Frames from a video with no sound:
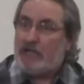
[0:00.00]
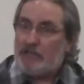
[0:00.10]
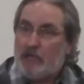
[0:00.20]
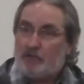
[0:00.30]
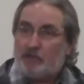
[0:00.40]

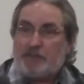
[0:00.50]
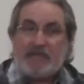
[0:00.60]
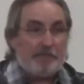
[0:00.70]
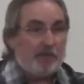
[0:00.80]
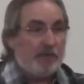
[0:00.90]
those
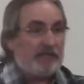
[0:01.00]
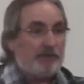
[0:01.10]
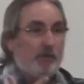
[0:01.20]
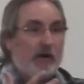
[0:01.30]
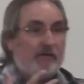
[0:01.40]
people that
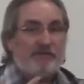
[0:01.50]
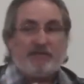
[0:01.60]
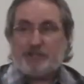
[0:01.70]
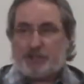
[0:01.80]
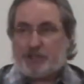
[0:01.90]
you are
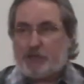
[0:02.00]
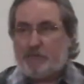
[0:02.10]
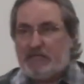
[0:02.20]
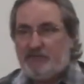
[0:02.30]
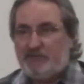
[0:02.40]

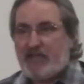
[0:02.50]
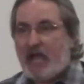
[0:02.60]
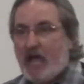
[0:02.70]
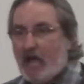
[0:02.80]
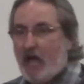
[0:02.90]
fishermen
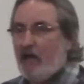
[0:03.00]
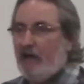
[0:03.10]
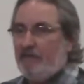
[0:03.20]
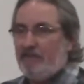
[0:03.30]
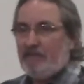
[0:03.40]

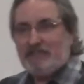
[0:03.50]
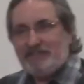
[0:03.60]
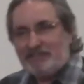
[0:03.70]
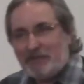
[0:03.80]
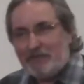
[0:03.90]
of
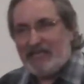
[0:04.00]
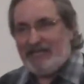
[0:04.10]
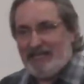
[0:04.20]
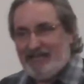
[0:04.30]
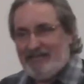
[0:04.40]
to me.
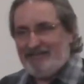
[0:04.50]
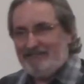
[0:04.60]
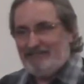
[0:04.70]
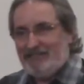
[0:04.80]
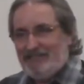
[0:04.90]

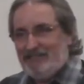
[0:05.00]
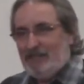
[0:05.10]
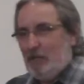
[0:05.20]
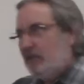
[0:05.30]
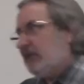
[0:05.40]

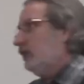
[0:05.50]
Because